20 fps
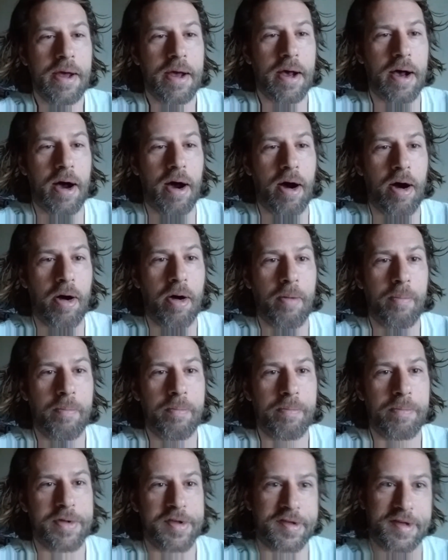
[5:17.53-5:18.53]

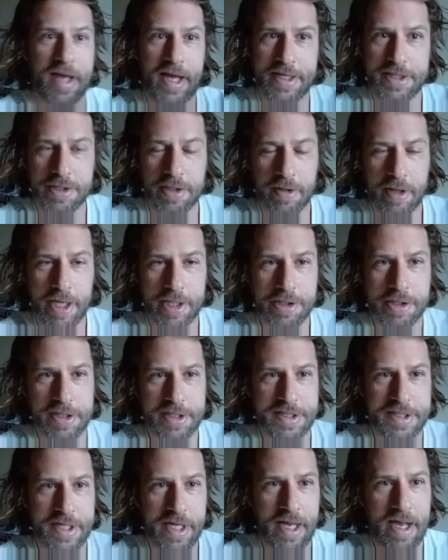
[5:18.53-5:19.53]
Um, besides your
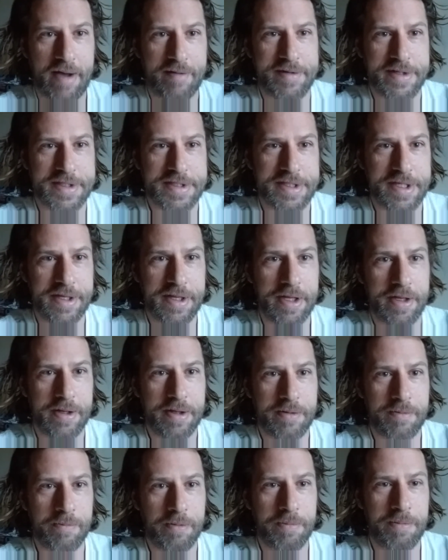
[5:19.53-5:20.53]
electricity, obviously, that
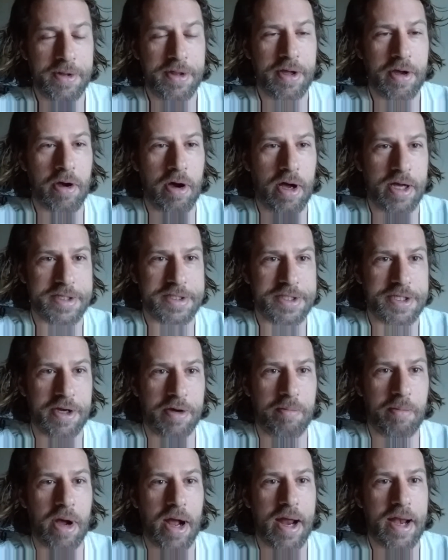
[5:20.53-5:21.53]
would be the cost of your
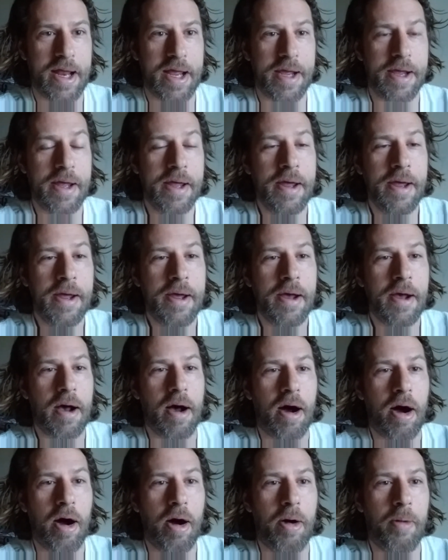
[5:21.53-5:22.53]
mining.
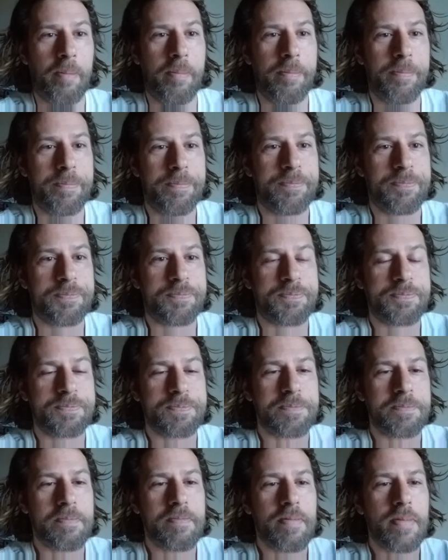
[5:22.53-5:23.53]
Um,
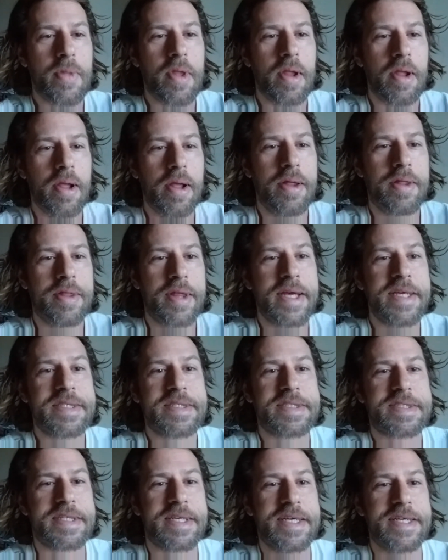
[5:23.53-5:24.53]

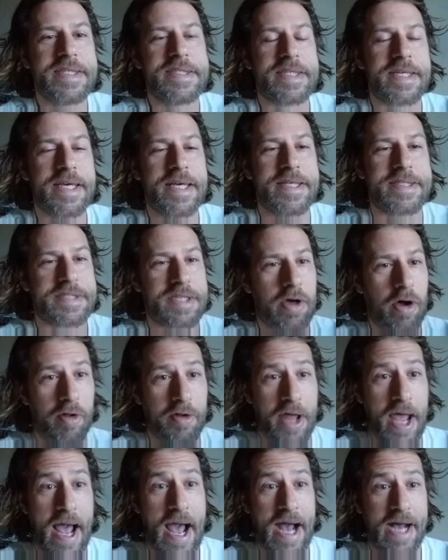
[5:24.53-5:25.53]
this is, it's called
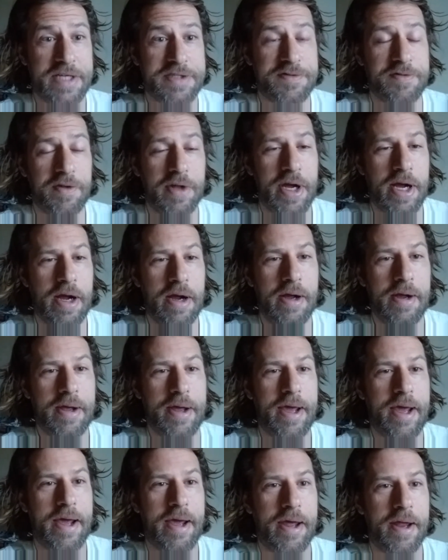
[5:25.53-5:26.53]
Hashflare,
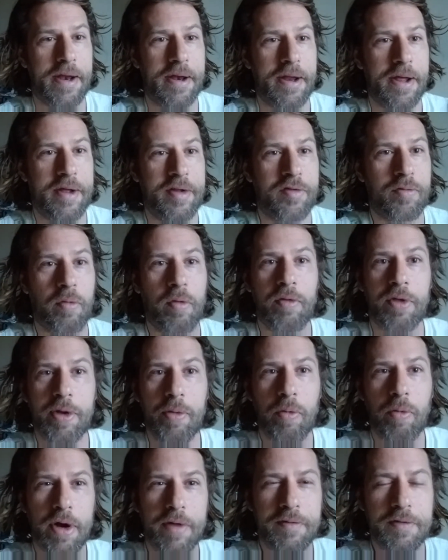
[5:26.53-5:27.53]
and it's only
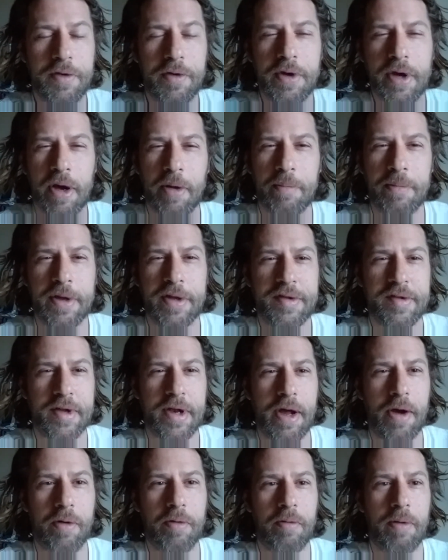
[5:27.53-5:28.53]
one of two companies that
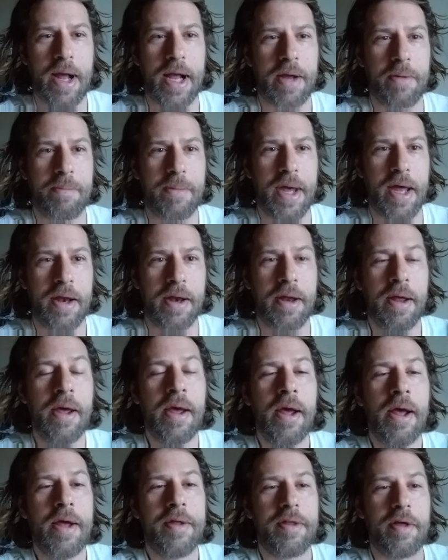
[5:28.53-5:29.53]
I would recommend.
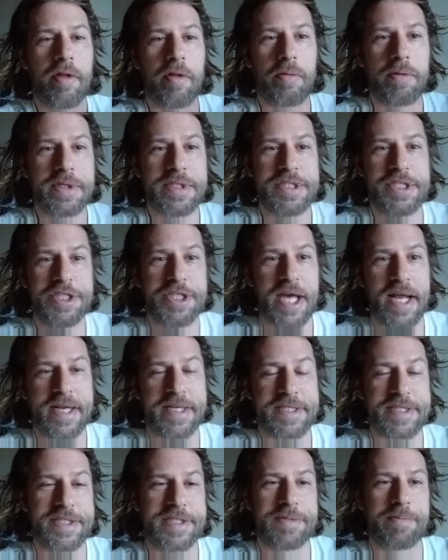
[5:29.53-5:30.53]
The other one's
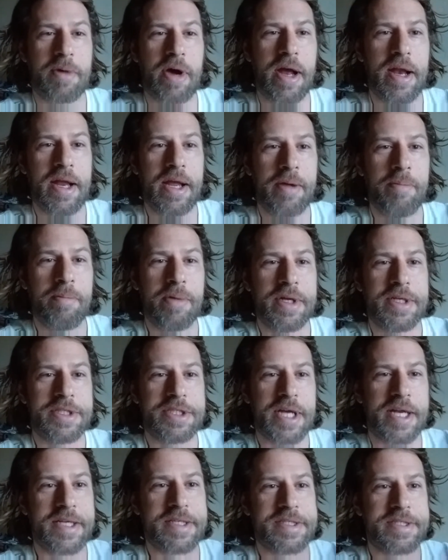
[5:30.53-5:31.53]
Genesis Mining, but
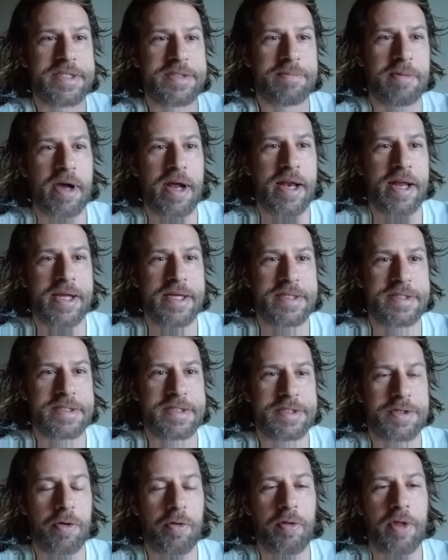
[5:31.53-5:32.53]
Genesis Mining is
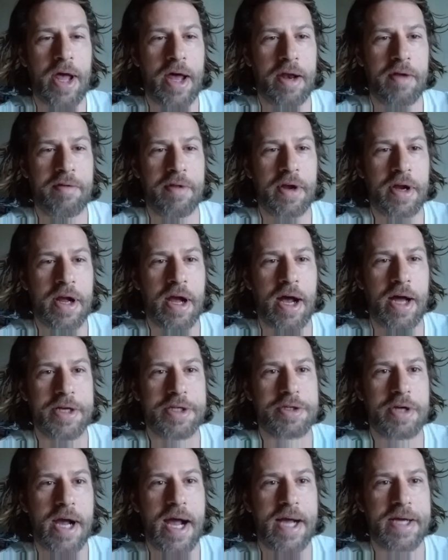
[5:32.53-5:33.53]
sold out of their
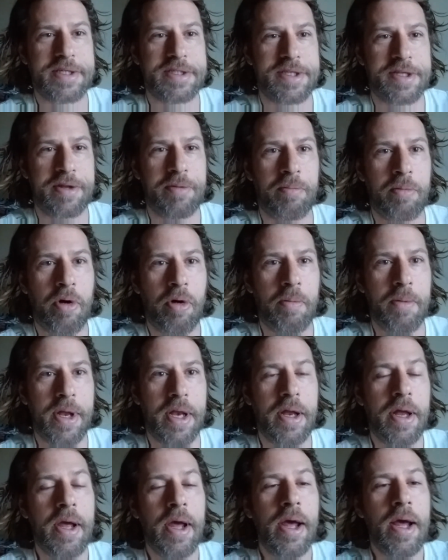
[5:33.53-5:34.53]
contracts at the moment.